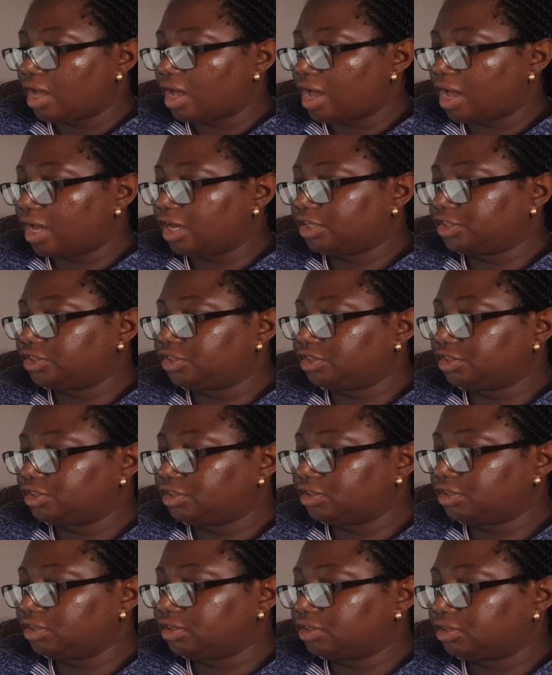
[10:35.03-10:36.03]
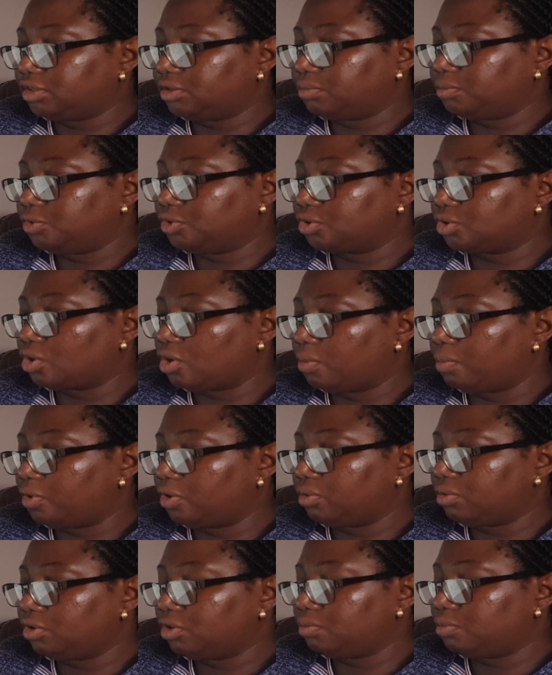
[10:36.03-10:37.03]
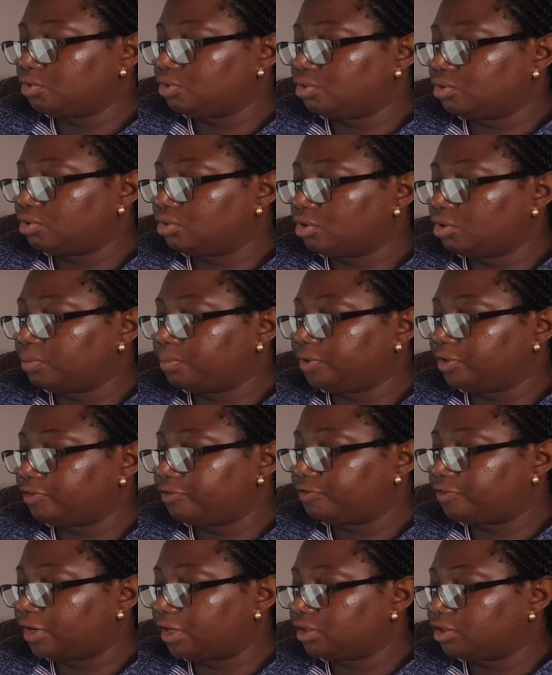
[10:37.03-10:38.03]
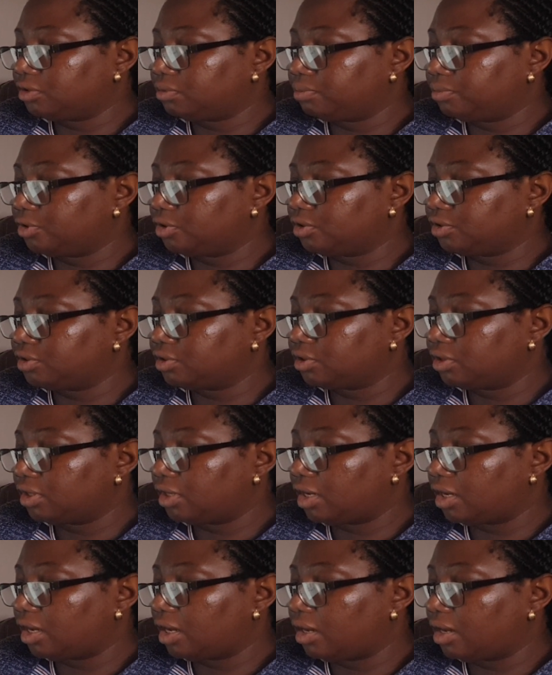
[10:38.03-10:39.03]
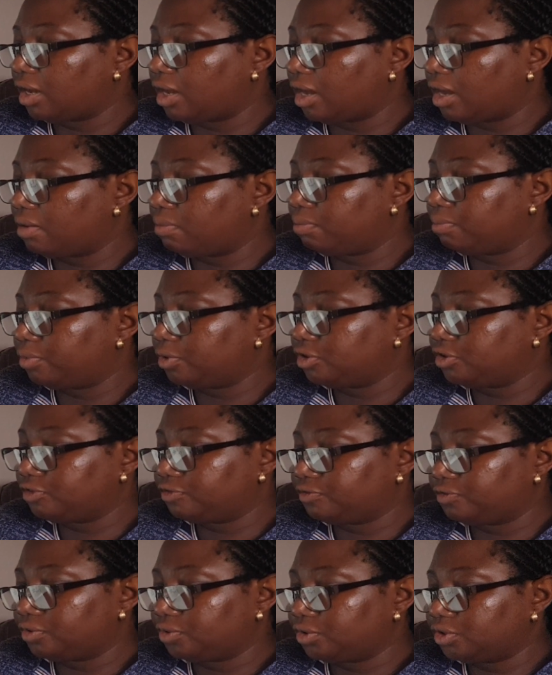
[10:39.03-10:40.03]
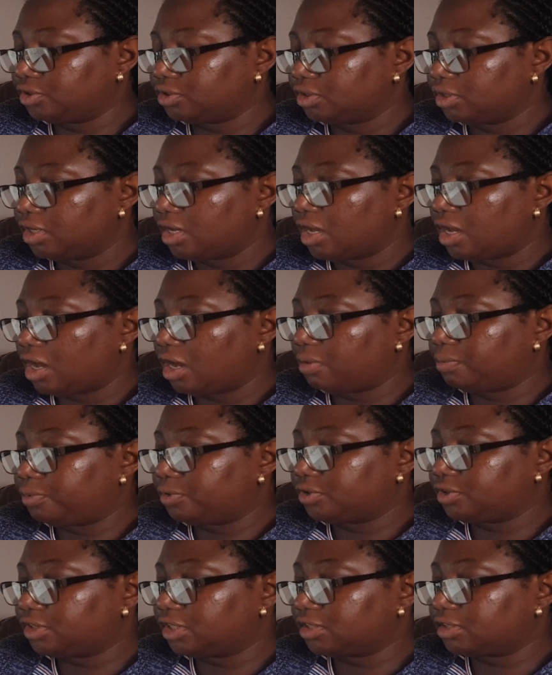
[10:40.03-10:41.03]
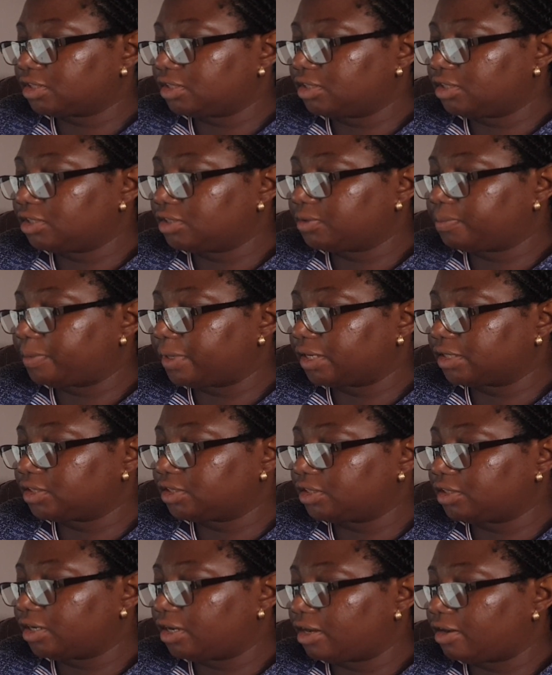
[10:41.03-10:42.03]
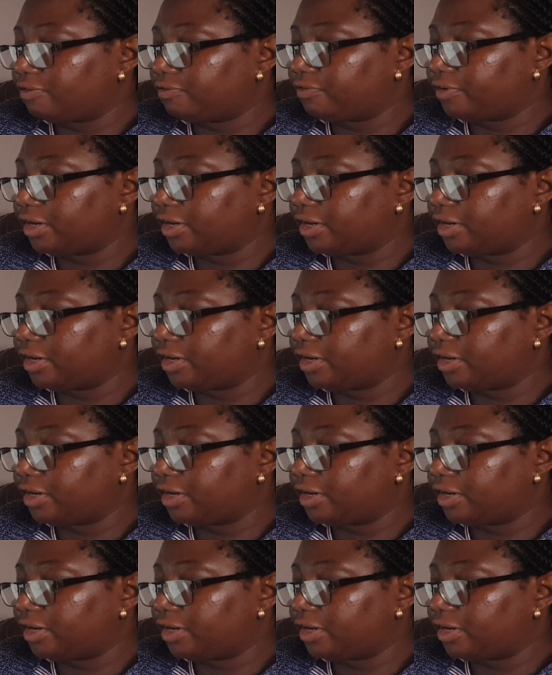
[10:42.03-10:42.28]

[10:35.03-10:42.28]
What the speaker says: IgG is the most common immunoglobulin found in blood and body fluids and protects against bacterial and